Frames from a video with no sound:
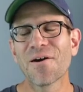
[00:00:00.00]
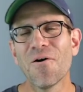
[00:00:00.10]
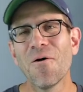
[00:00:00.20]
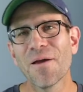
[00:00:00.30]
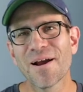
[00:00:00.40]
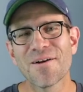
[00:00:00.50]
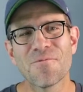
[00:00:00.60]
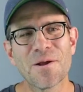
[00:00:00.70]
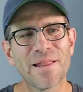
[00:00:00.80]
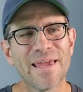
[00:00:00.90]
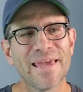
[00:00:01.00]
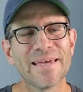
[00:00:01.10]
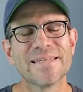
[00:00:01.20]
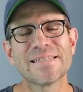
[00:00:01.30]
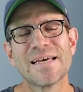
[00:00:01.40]
the goal here really
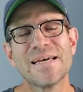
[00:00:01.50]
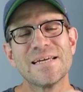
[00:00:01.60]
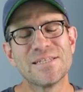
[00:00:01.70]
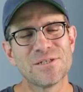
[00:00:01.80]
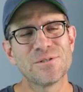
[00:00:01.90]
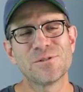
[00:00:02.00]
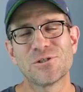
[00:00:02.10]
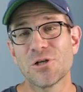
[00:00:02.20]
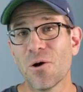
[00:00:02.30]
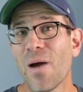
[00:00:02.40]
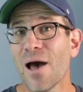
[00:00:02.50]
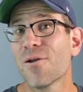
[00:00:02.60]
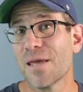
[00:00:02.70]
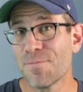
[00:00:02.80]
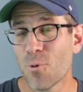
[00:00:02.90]
is to show
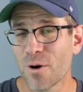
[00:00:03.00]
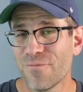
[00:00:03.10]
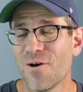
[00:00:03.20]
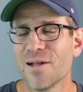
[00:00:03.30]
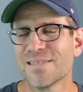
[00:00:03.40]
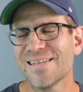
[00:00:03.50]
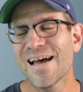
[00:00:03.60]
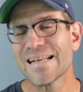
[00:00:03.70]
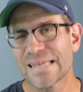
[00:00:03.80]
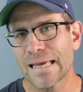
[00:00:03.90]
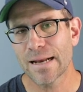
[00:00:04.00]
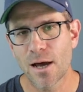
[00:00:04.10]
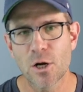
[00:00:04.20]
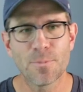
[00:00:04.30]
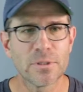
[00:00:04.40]
how to import fonts, not to get
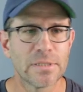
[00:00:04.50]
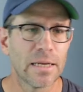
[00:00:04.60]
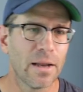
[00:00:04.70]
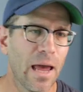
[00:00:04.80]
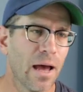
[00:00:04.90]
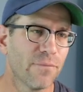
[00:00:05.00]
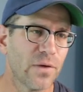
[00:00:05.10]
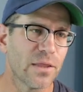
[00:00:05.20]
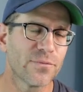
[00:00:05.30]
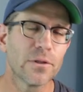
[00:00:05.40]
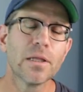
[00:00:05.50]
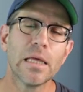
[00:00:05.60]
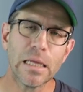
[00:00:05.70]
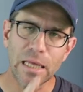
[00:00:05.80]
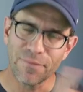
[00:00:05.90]
100% uh, faithful.
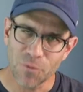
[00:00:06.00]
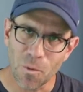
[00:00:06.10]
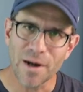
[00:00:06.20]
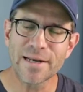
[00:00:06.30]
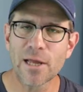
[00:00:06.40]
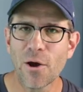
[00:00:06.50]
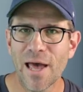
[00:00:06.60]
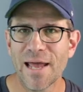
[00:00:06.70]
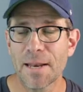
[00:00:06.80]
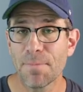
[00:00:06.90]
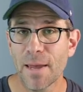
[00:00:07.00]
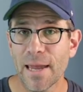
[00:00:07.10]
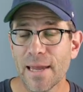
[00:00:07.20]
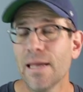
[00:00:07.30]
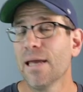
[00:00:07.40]
If you wanted to go ahead and
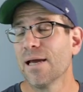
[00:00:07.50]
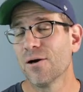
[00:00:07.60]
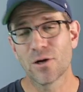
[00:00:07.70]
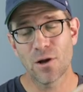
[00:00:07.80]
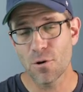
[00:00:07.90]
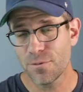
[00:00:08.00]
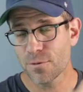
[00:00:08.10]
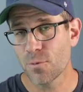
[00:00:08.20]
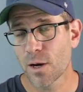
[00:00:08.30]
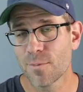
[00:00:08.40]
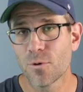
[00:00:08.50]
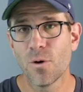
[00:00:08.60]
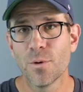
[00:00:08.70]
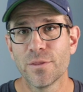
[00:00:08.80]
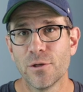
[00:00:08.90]
pay or go through the
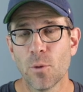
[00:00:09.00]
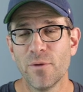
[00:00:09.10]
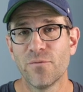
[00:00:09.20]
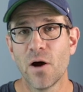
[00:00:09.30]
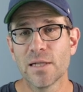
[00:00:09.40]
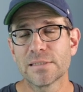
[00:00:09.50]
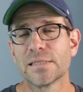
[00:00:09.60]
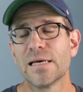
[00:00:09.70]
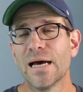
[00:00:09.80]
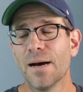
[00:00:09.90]
rigmarole with Adobe Fonts,